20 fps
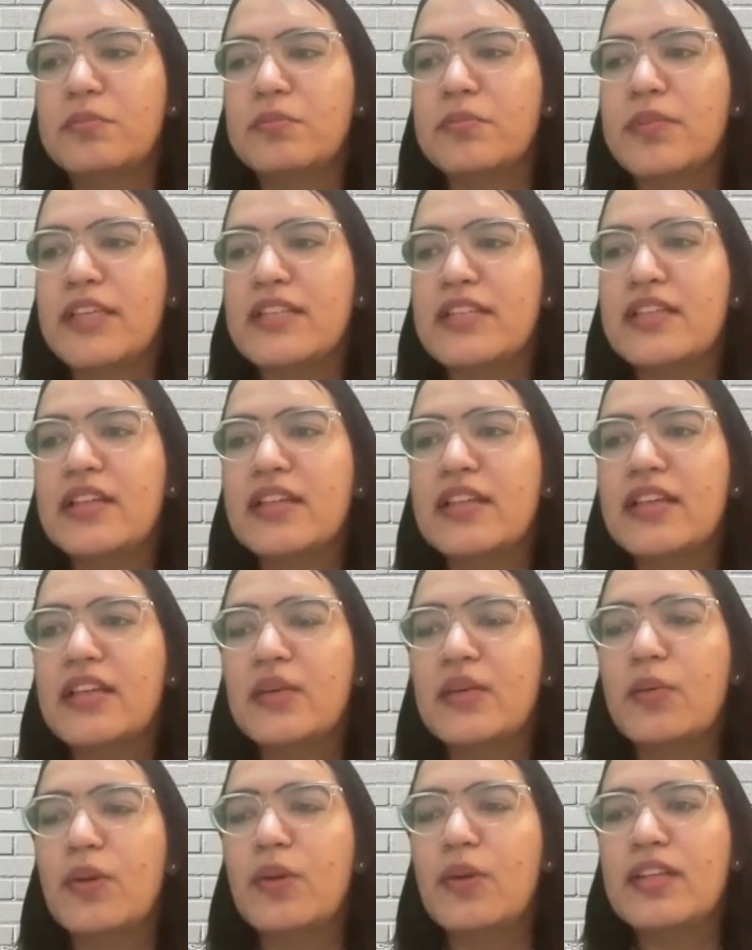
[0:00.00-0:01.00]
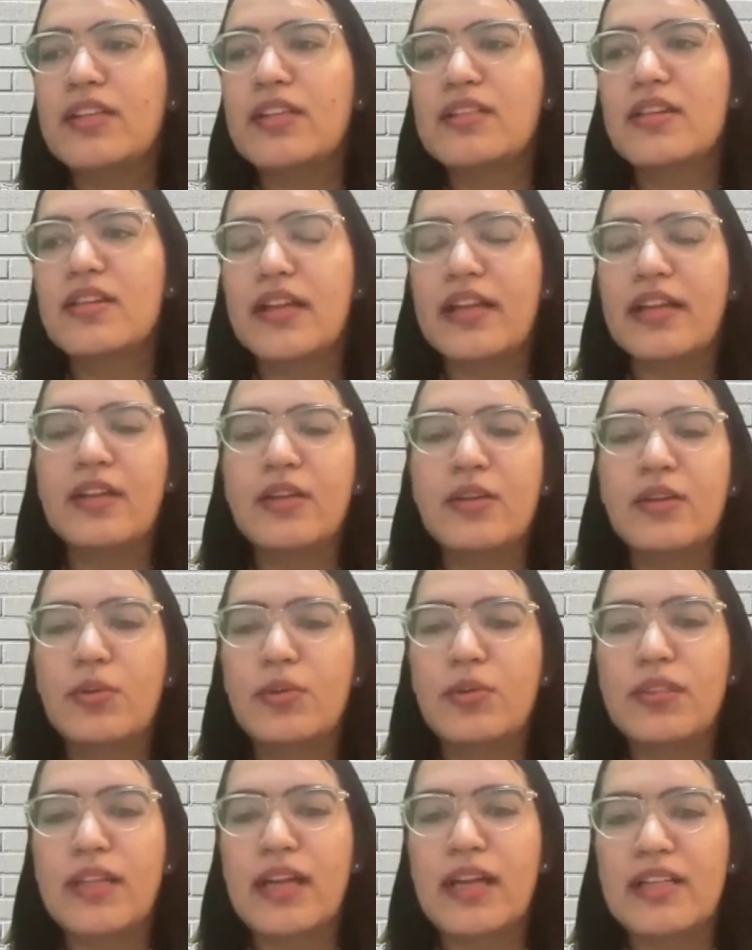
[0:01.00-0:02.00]
basically what is the end
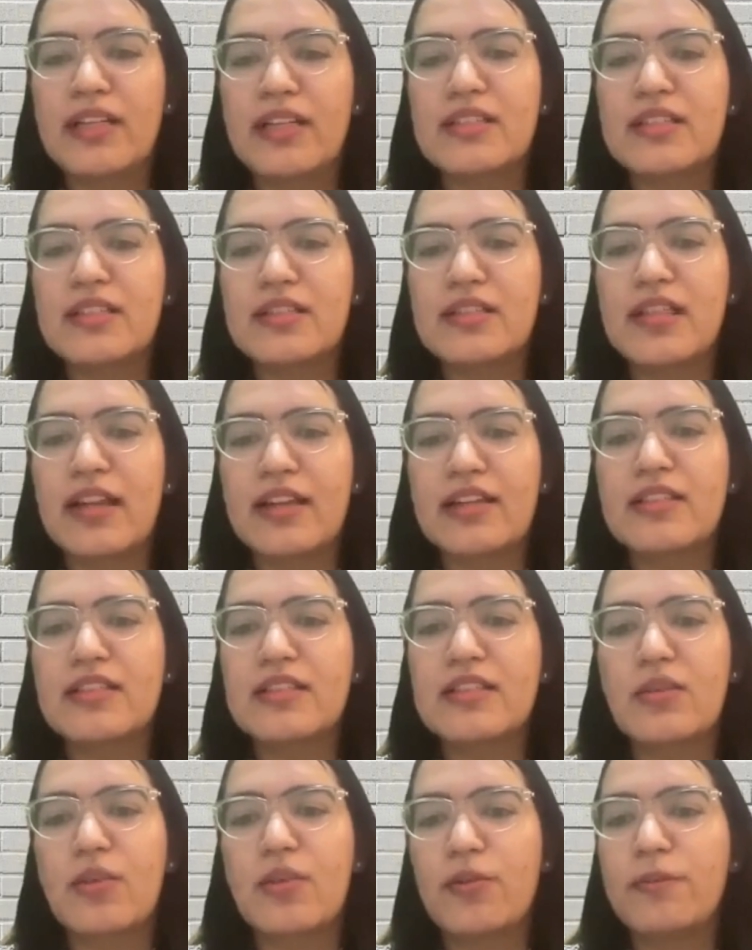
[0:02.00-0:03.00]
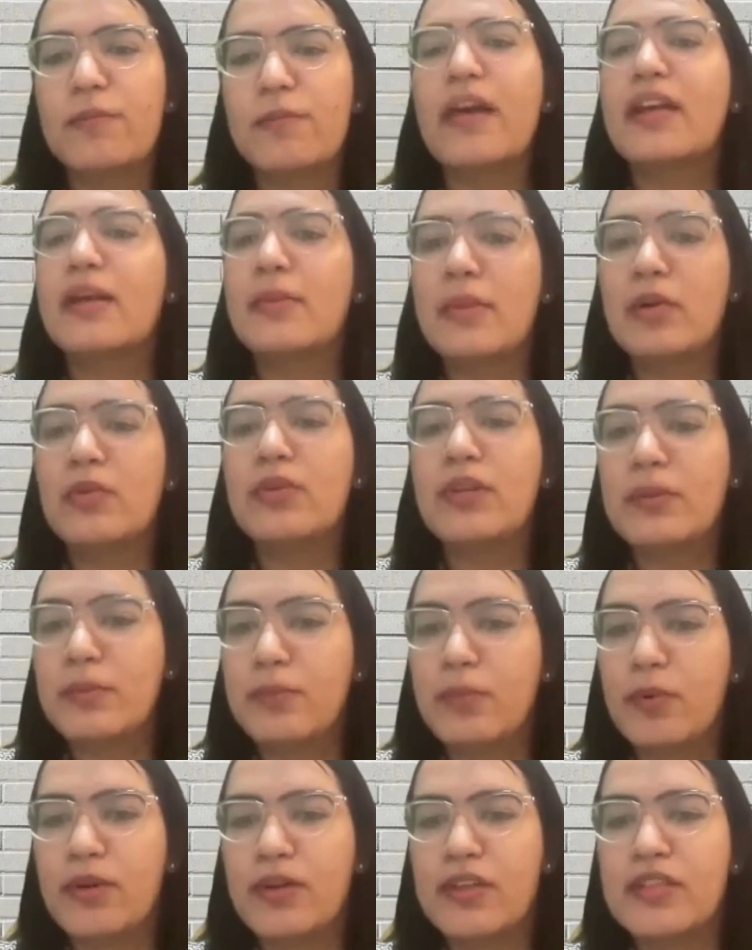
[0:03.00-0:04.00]
goal, that is of paramount
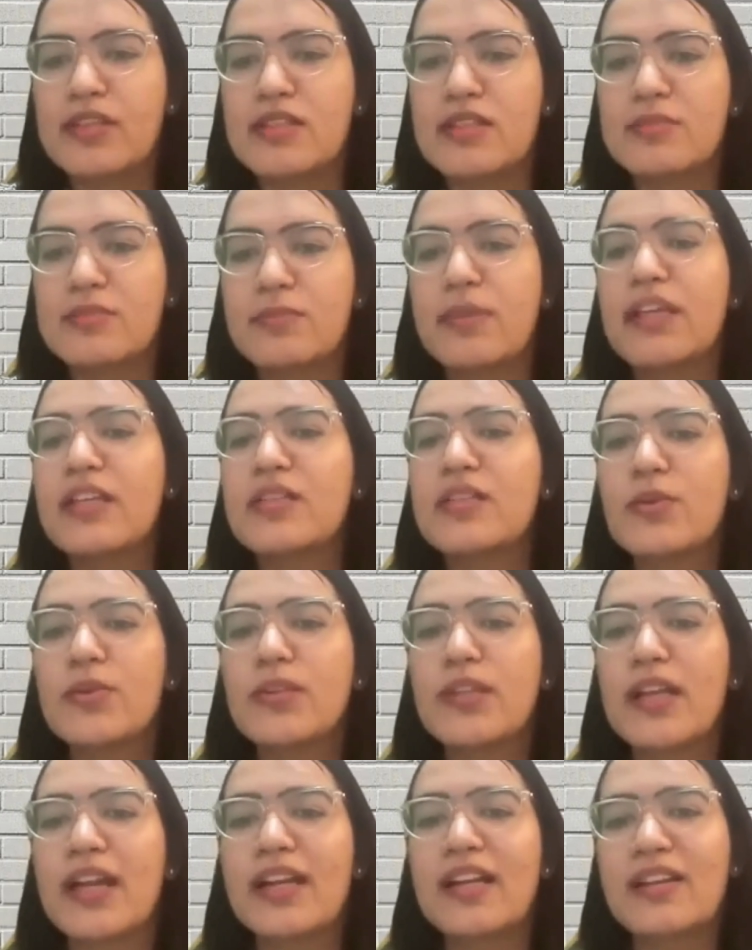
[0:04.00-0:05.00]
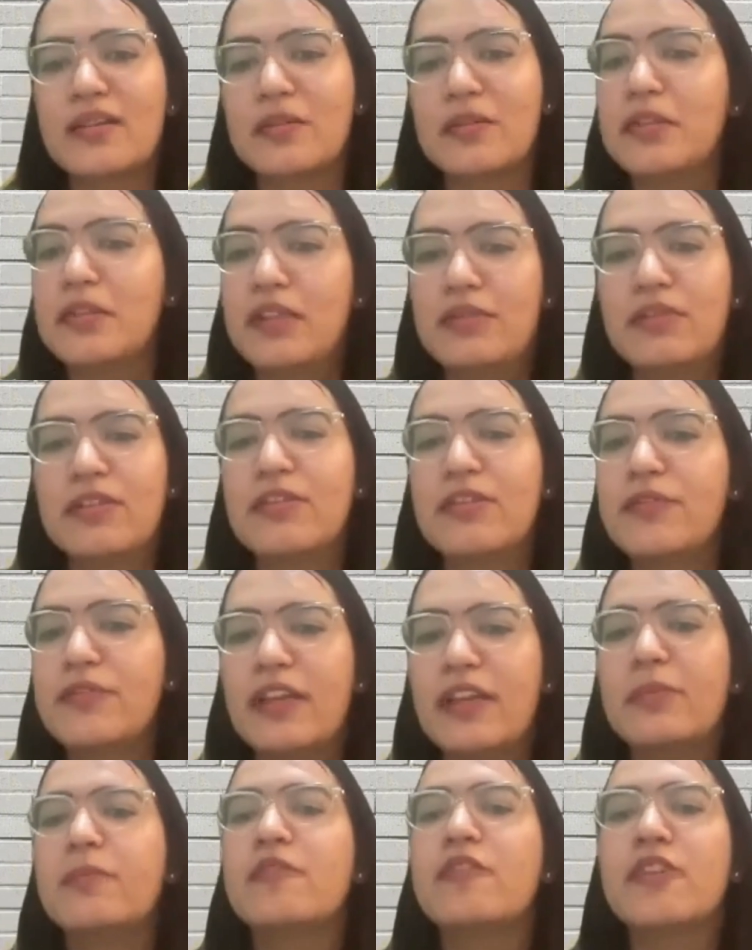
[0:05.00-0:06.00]
importance. Based on that, even the
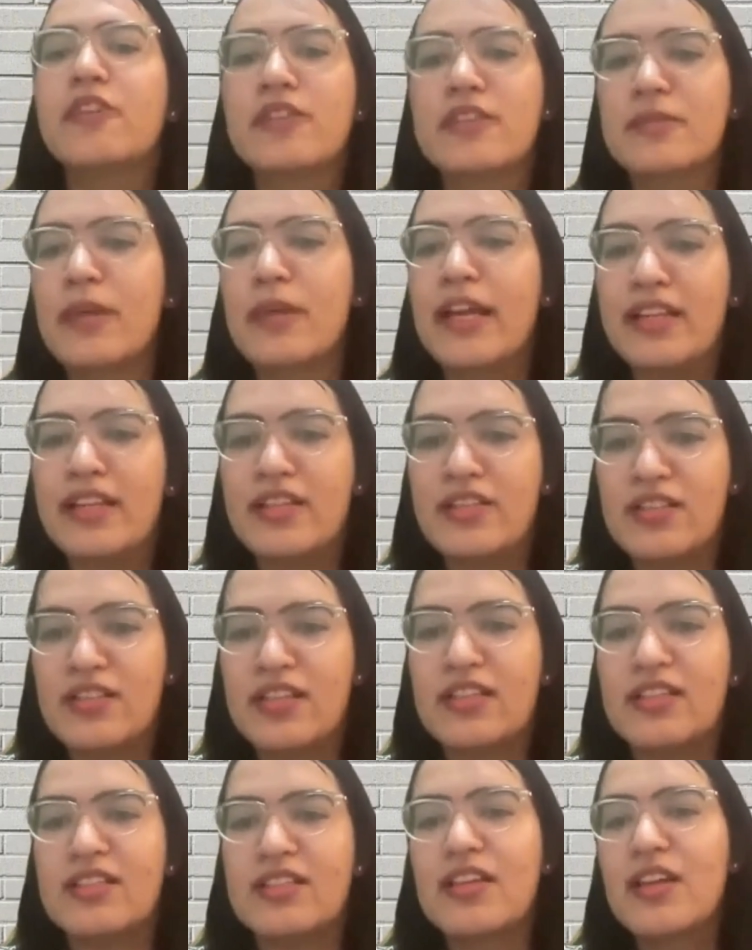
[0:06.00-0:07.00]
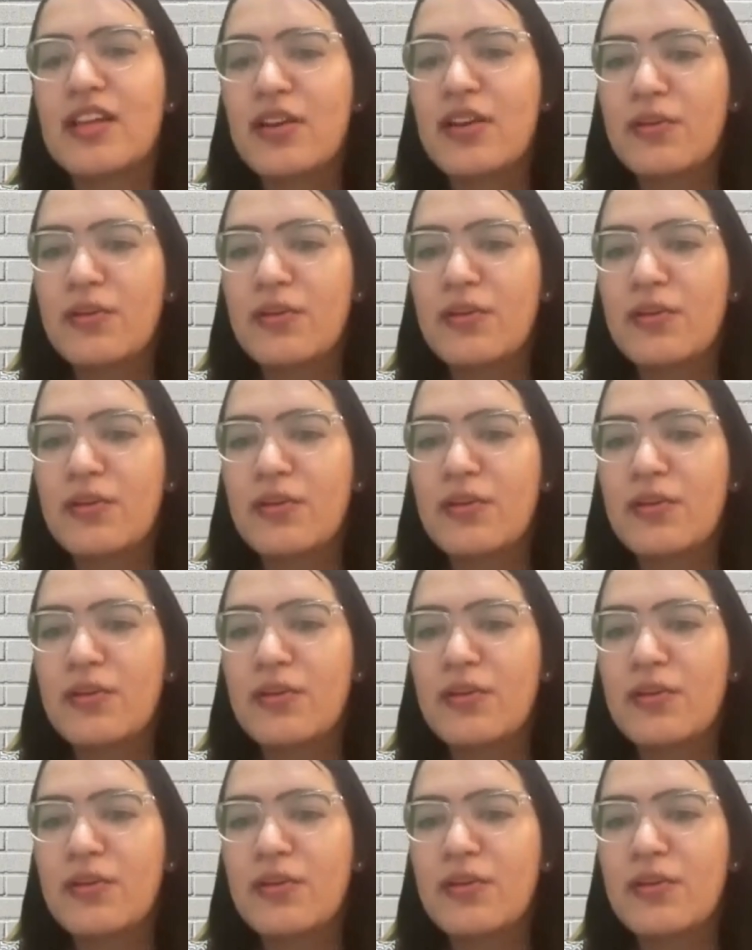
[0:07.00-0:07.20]
frameworks might change.